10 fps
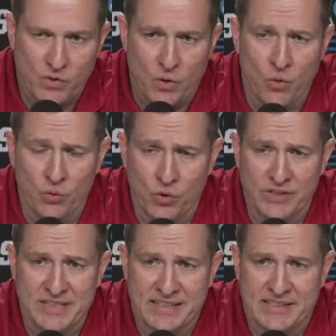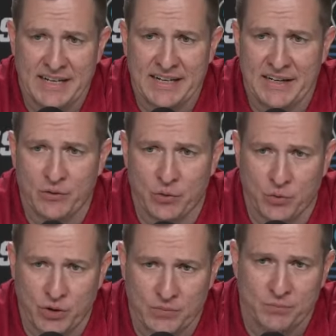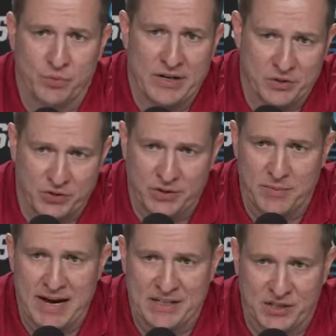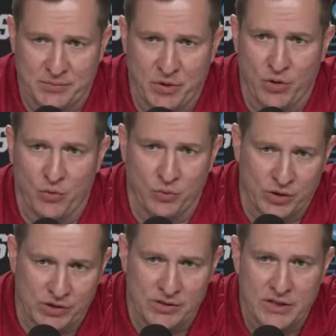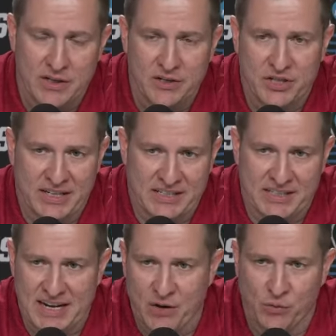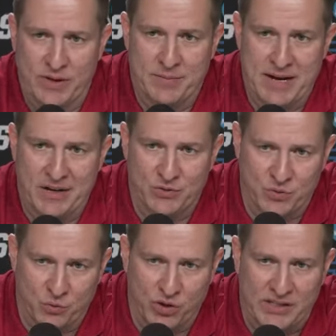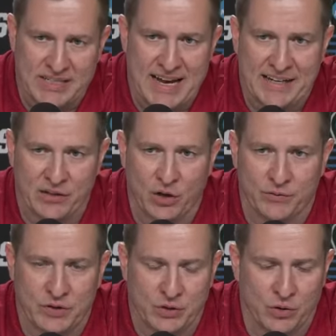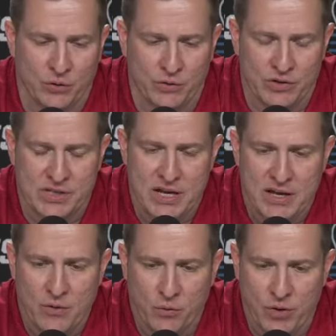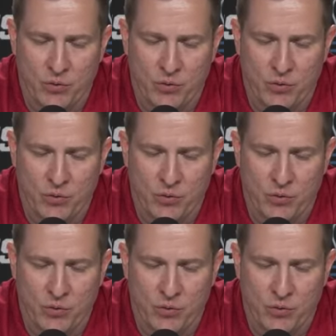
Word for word: when we're dictating, when we're pressuring the basketball, when we're chasing down rebounds, when we're attacking off turnovers. We